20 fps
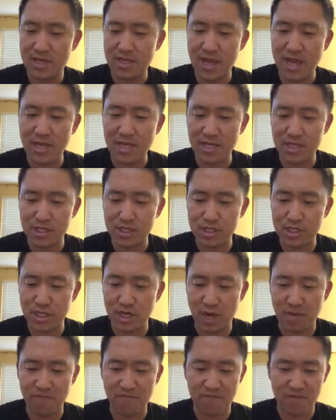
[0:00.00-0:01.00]
Then he
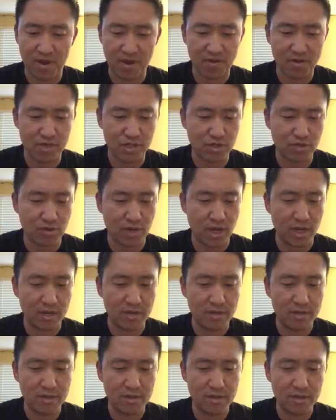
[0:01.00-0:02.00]
stood up very
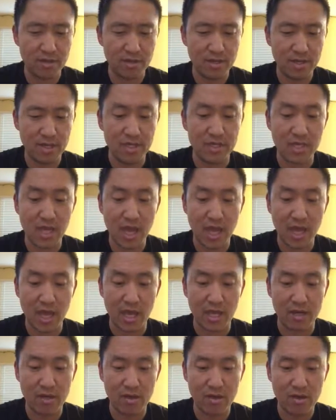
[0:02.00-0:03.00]
straight. His
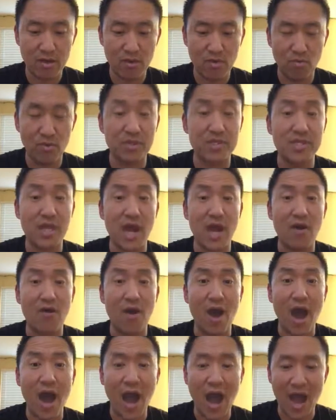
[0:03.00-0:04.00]
head was now
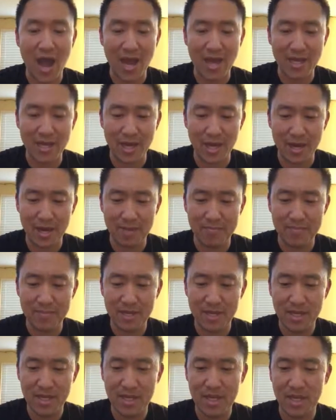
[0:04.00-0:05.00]
high
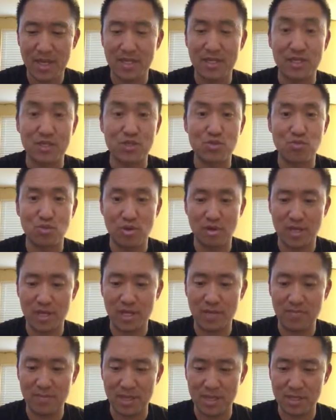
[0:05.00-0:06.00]
up in the
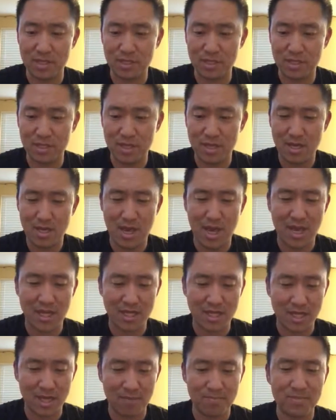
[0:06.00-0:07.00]
swirling mist
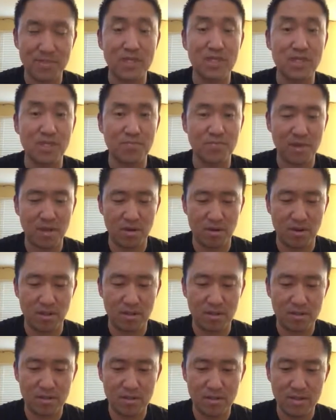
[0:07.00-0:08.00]
and kept
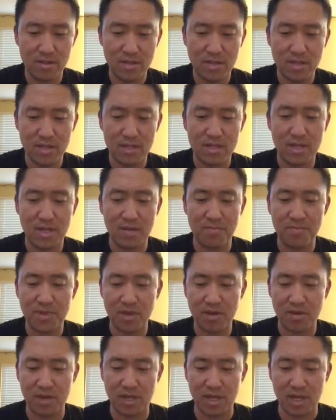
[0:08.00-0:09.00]
disappearing, then
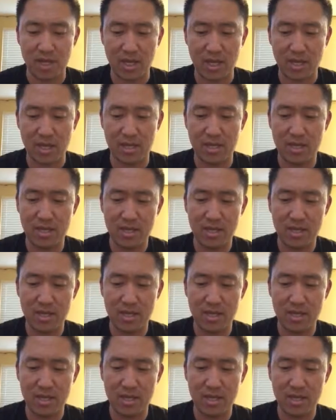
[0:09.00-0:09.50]
appearing again.